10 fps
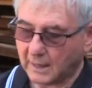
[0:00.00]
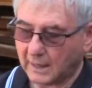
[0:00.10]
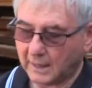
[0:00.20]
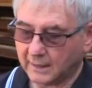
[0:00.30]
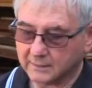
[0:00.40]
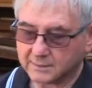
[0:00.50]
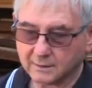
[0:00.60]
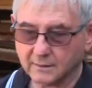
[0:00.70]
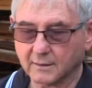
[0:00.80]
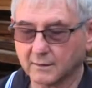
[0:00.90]
and
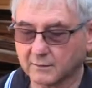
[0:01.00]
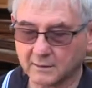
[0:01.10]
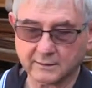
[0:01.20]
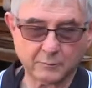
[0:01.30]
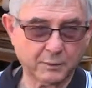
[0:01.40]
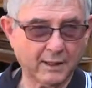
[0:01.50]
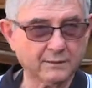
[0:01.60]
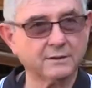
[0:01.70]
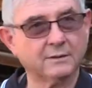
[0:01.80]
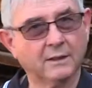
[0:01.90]
then they
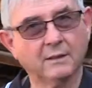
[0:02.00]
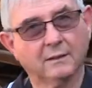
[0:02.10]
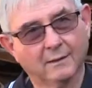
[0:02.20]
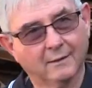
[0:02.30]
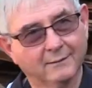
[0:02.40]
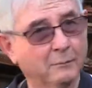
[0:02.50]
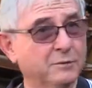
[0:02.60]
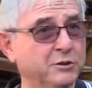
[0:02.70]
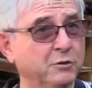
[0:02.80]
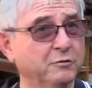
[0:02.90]
plant the number
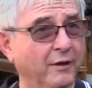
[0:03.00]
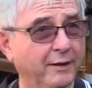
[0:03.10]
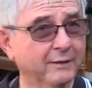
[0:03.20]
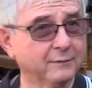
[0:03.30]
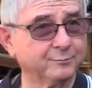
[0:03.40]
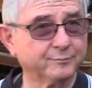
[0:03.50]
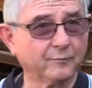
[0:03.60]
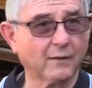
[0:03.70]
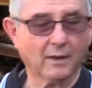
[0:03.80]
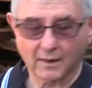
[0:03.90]
2 vine,
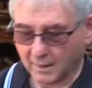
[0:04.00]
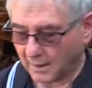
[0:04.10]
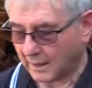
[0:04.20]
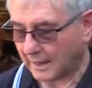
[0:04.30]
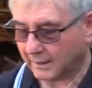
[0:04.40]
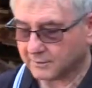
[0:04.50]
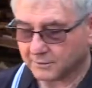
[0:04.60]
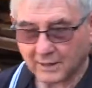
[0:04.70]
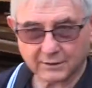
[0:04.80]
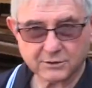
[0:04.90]
and
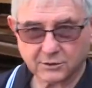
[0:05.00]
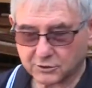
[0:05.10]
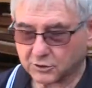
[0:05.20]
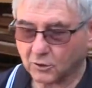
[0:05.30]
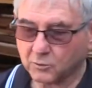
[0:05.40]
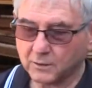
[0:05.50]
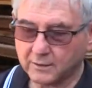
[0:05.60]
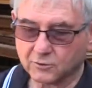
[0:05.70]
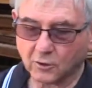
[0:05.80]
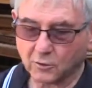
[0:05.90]
that slowly
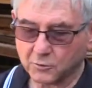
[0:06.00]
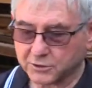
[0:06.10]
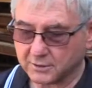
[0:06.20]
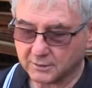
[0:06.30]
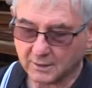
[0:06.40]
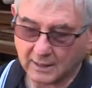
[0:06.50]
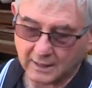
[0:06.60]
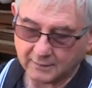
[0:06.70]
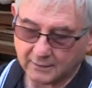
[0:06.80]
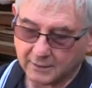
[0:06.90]
grows
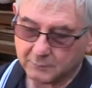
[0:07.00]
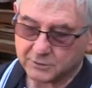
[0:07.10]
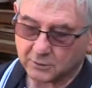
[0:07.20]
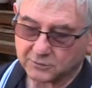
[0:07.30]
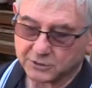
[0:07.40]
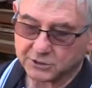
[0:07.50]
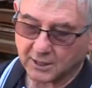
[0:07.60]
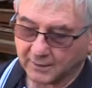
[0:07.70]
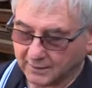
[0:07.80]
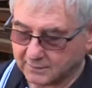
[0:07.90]
and it comes out the
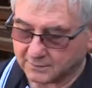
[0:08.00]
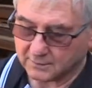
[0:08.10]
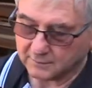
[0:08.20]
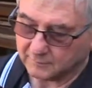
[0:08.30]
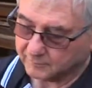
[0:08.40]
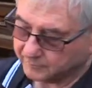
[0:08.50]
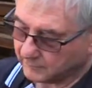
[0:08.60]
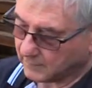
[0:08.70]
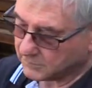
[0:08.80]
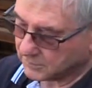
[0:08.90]
sides.
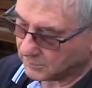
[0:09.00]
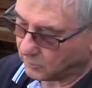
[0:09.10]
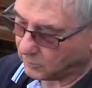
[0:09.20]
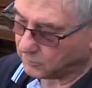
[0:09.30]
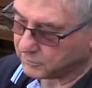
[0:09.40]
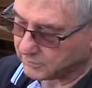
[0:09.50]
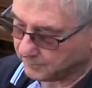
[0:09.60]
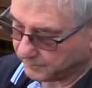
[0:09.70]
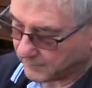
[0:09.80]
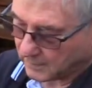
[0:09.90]
You can see the holes,
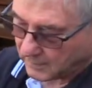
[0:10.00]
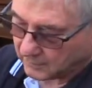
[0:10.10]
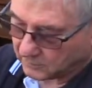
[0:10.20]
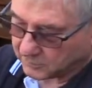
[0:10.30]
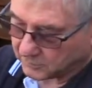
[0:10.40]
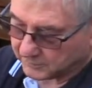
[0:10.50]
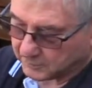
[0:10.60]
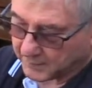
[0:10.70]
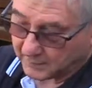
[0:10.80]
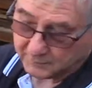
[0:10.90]
and also at the
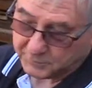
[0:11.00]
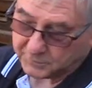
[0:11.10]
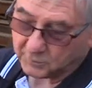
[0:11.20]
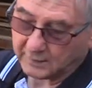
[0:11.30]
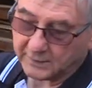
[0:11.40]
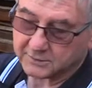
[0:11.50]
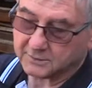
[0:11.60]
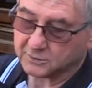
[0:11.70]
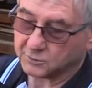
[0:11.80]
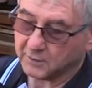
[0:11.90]
back, which acts
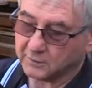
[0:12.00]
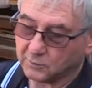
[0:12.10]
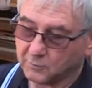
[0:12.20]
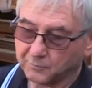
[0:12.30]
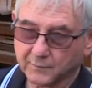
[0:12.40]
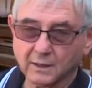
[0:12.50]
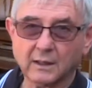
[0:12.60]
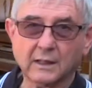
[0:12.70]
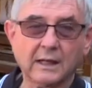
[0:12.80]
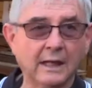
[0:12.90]
as a drain hole,
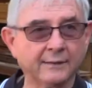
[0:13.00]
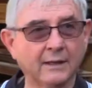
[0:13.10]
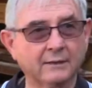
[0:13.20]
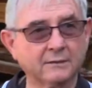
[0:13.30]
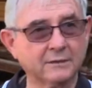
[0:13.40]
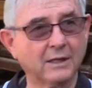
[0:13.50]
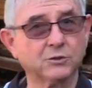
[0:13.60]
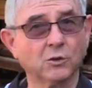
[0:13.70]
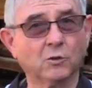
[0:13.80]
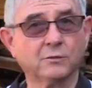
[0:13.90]
and that
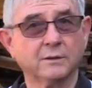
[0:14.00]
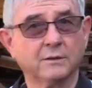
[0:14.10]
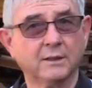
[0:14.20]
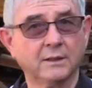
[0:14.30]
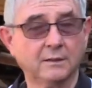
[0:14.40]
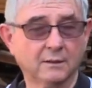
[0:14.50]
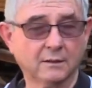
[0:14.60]
takes over the